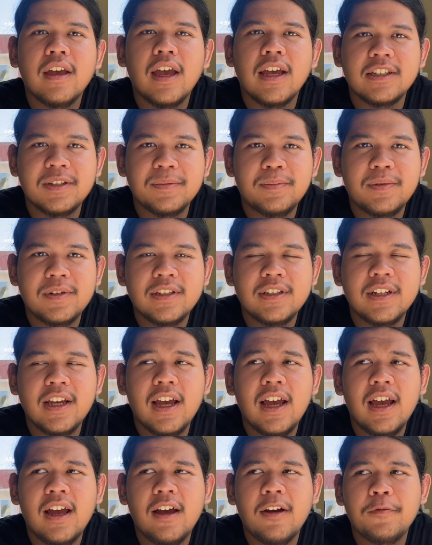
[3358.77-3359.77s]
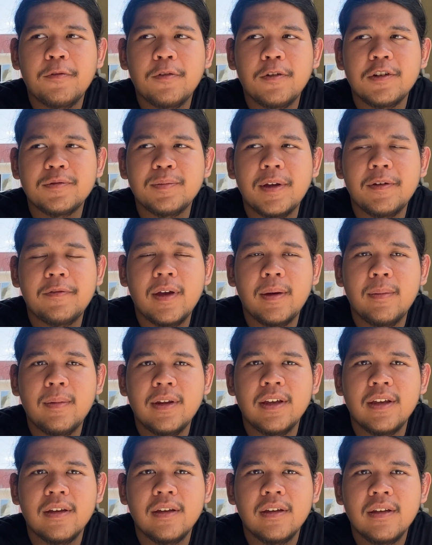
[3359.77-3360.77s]
As a person? Of course, my
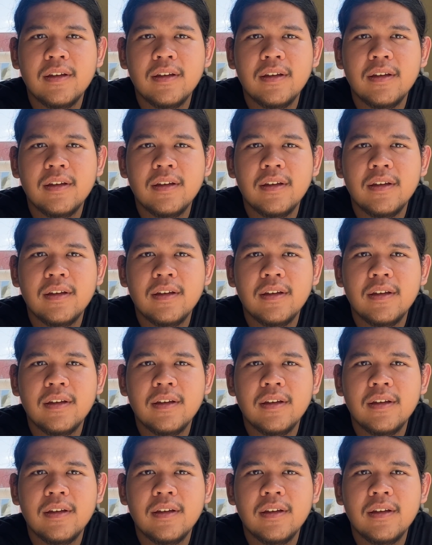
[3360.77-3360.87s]
family.